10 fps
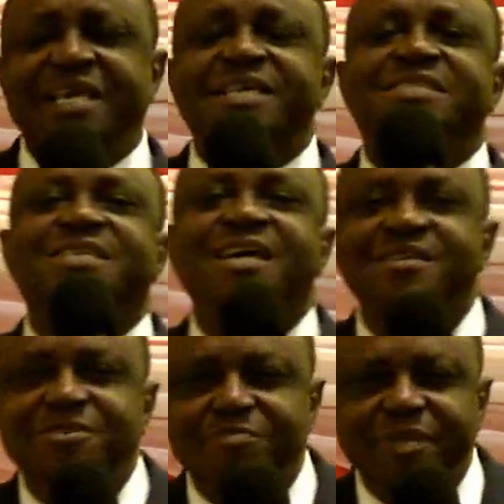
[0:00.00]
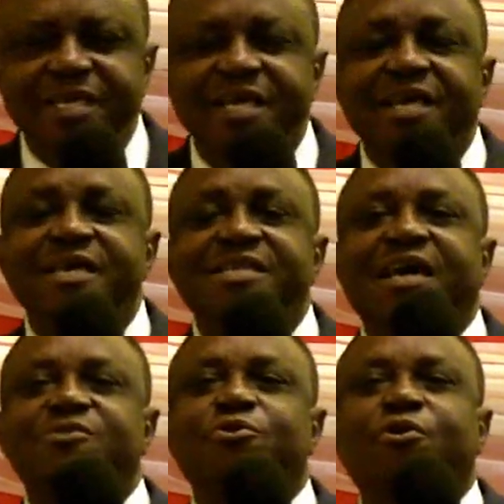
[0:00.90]
It tells me
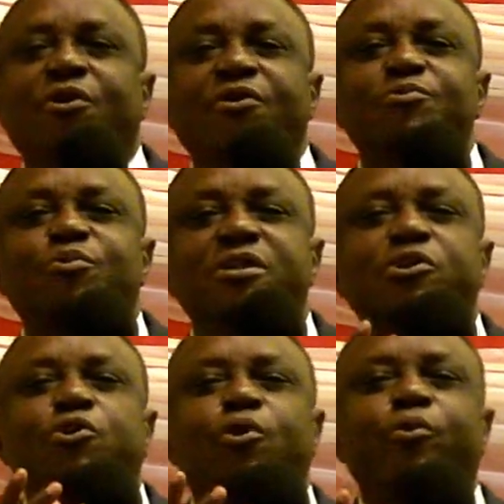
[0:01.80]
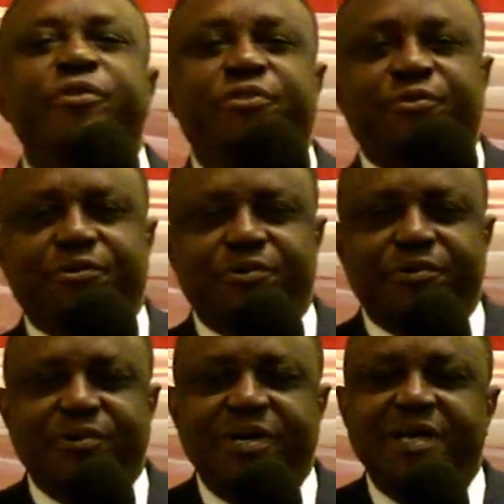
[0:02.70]
that God will go with you
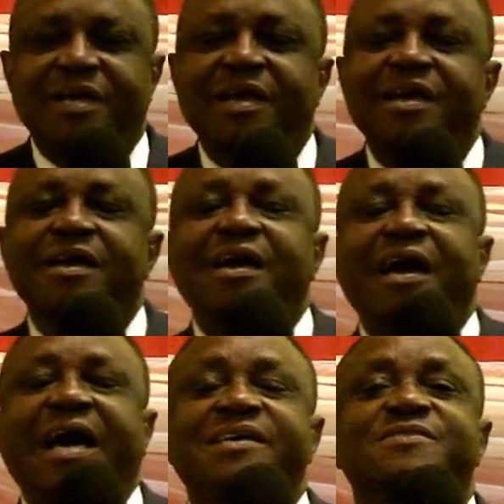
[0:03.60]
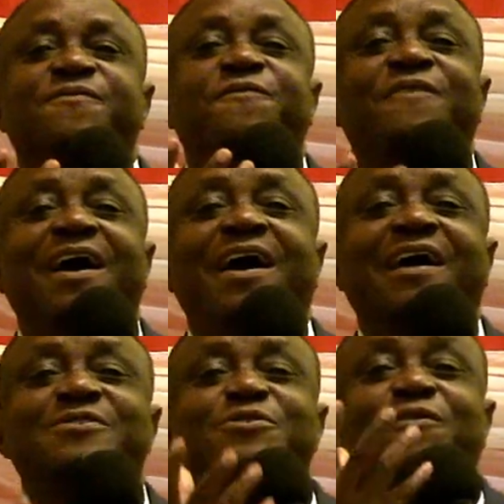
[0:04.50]
as far
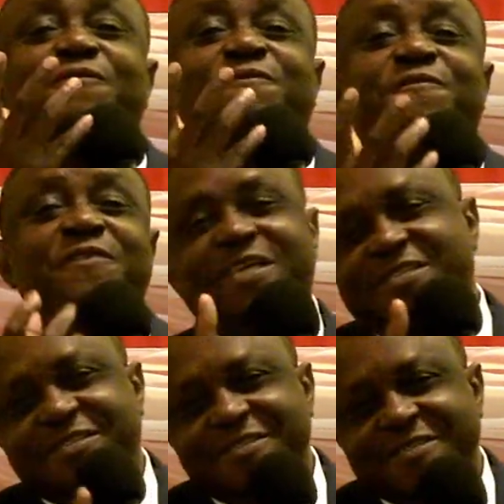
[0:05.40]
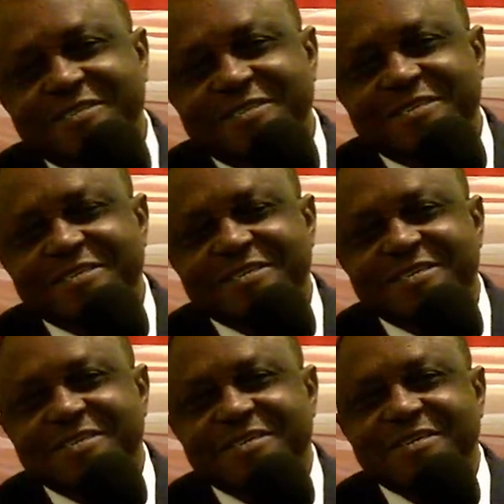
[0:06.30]
as your faith
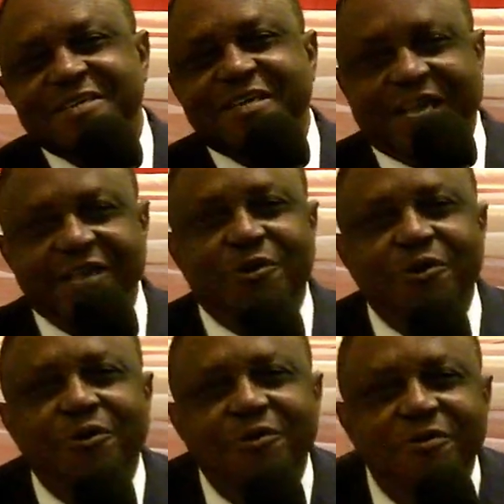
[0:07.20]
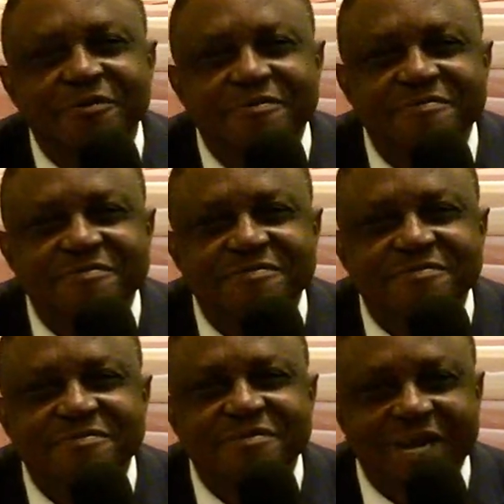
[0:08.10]
can go.
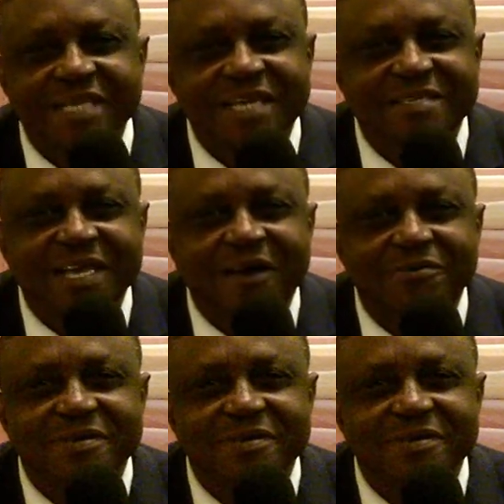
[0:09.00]
Write that down.